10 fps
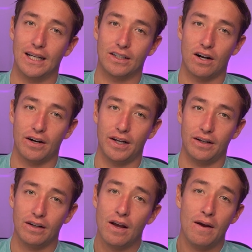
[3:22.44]
like
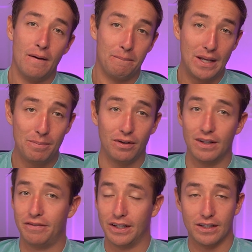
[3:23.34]
targeting people
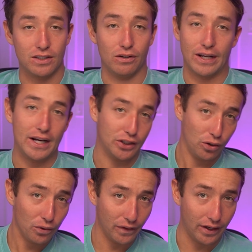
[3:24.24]
living in this location
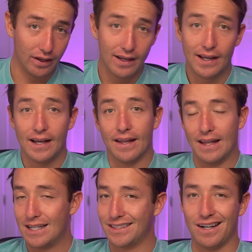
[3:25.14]
only.
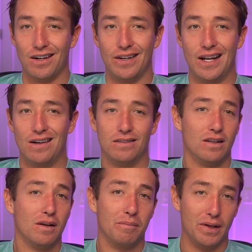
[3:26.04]
That's gone now.
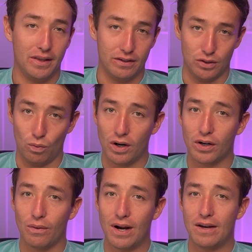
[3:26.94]
But there's a
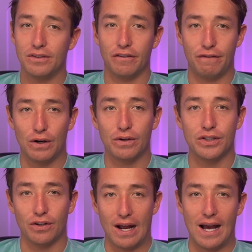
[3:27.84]
workaround to focus
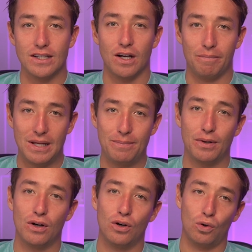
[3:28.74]
your ads on
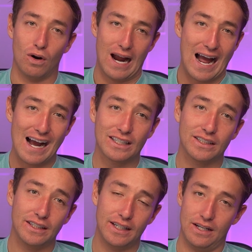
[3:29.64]
people who are
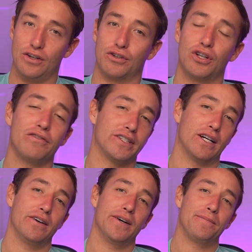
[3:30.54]
actually in your service
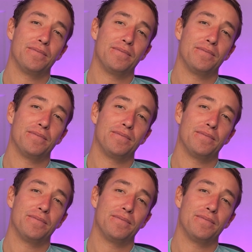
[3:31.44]
area.